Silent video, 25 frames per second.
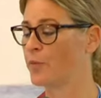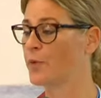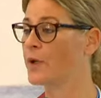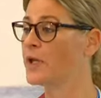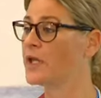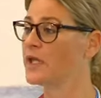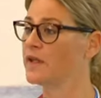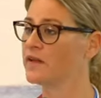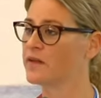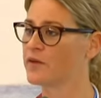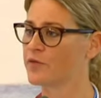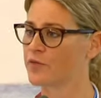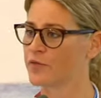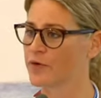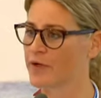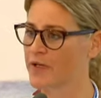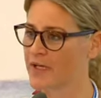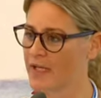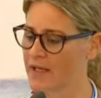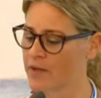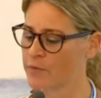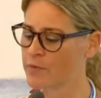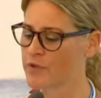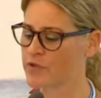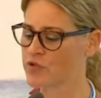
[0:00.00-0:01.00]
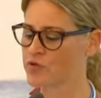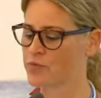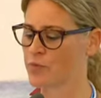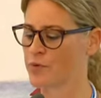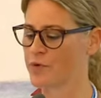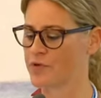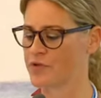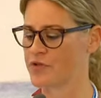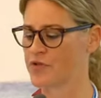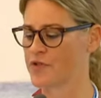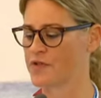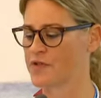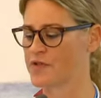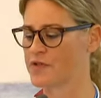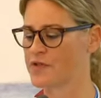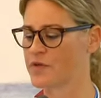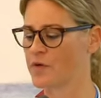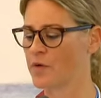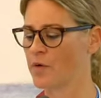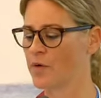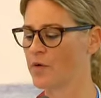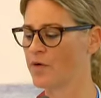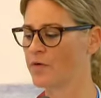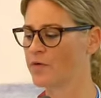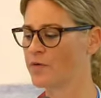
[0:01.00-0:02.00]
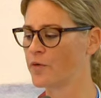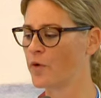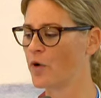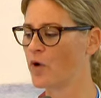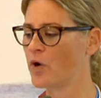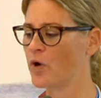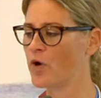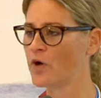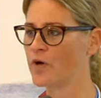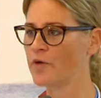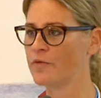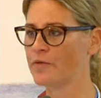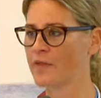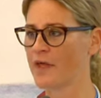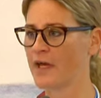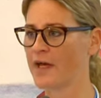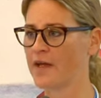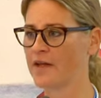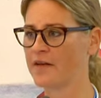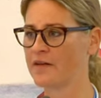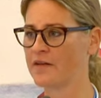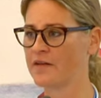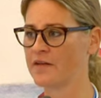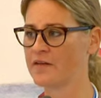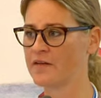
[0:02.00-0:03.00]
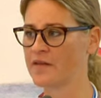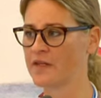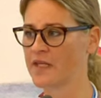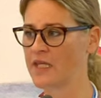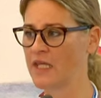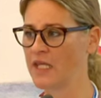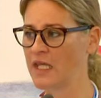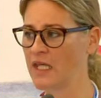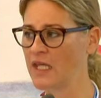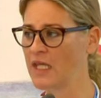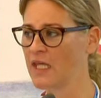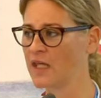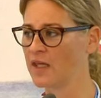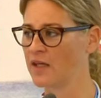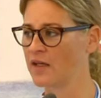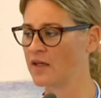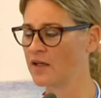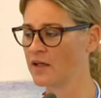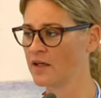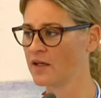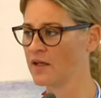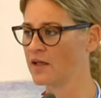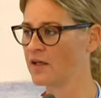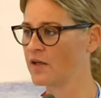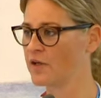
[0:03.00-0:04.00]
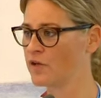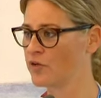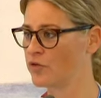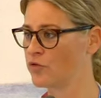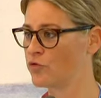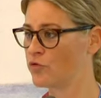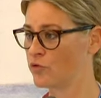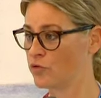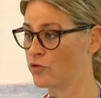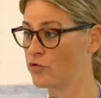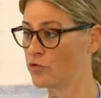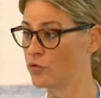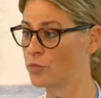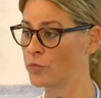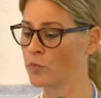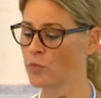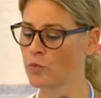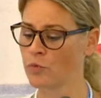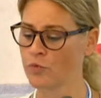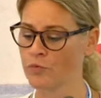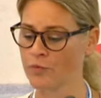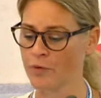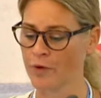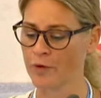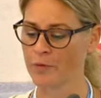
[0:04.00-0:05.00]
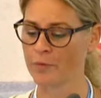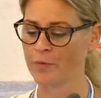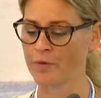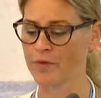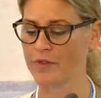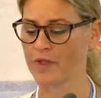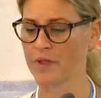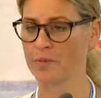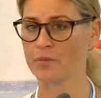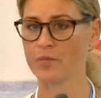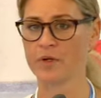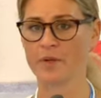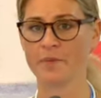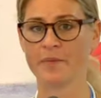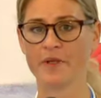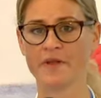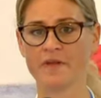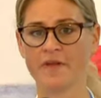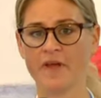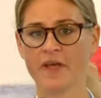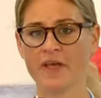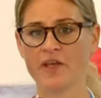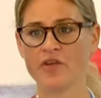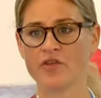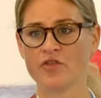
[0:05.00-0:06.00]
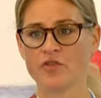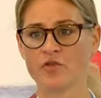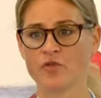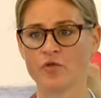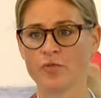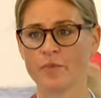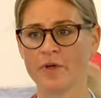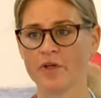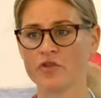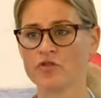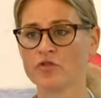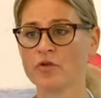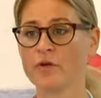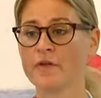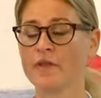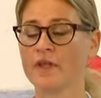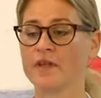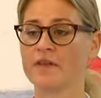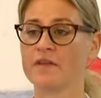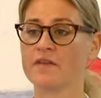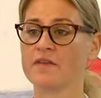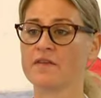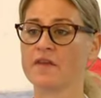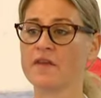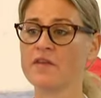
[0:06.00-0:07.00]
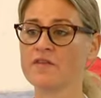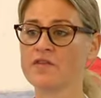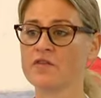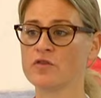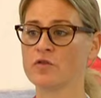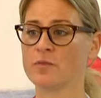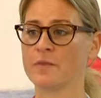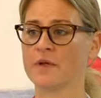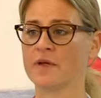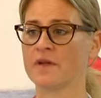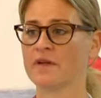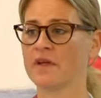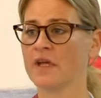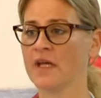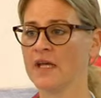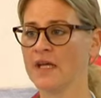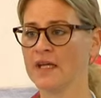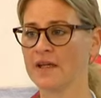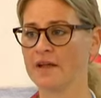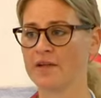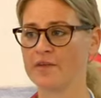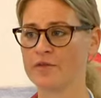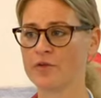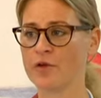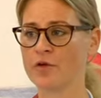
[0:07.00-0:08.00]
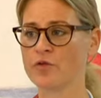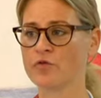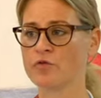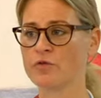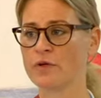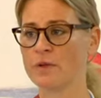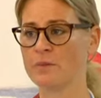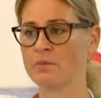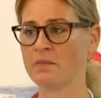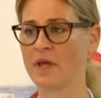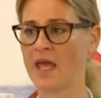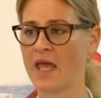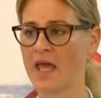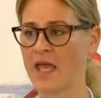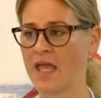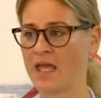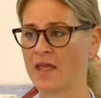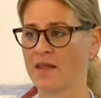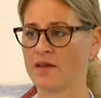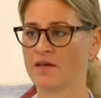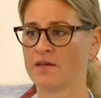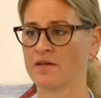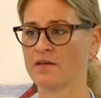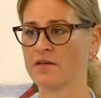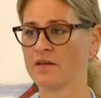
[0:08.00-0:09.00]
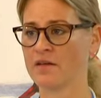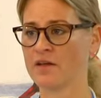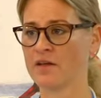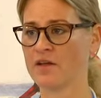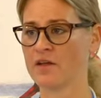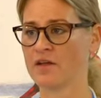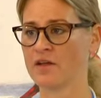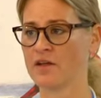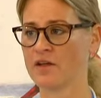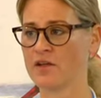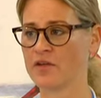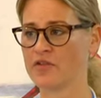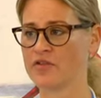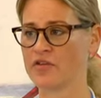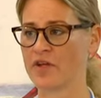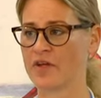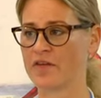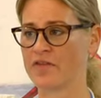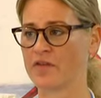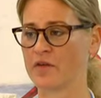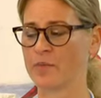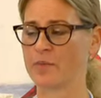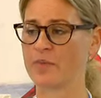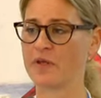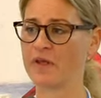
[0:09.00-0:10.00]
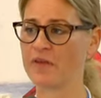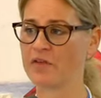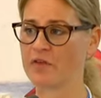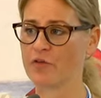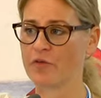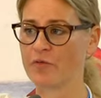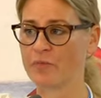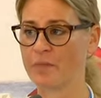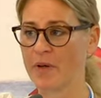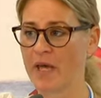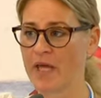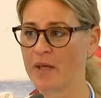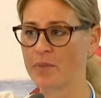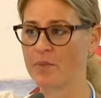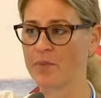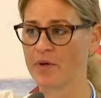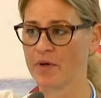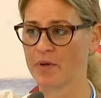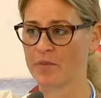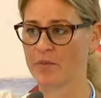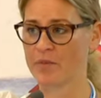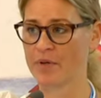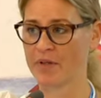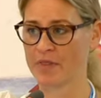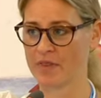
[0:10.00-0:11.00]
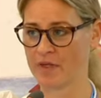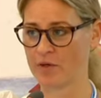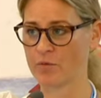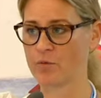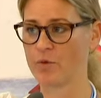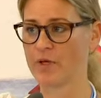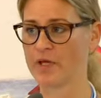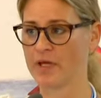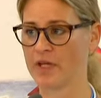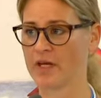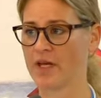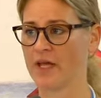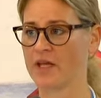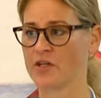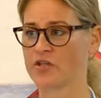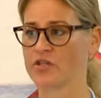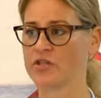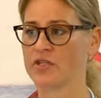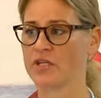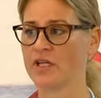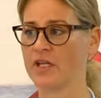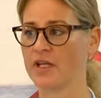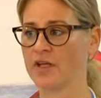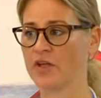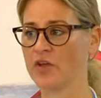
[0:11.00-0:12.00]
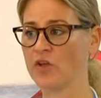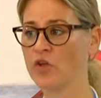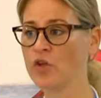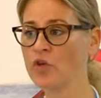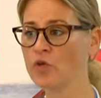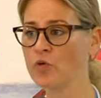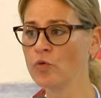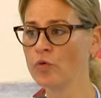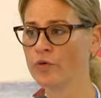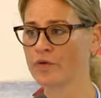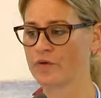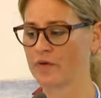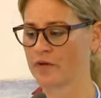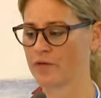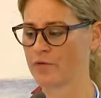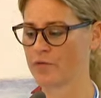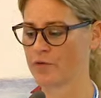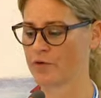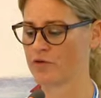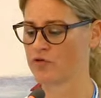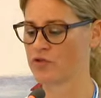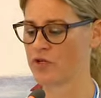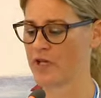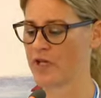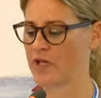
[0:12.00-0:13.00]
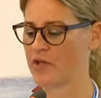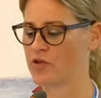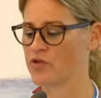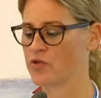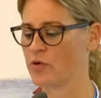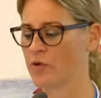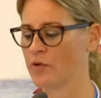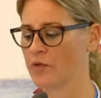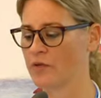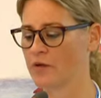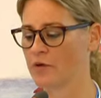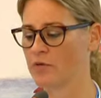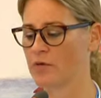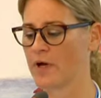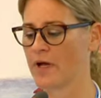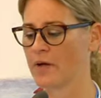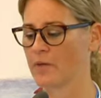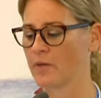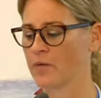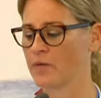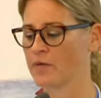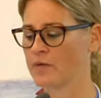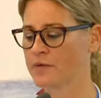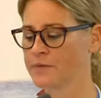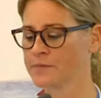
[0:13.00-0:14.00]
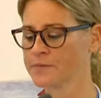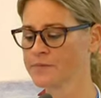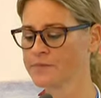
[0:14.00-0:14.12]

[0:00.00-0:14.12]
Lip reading: We need different language versions. So all of that is key to move on with the implementation, to make sure that this instrument does not remain just a piece of paper, but that we can actually use it for change on the ground.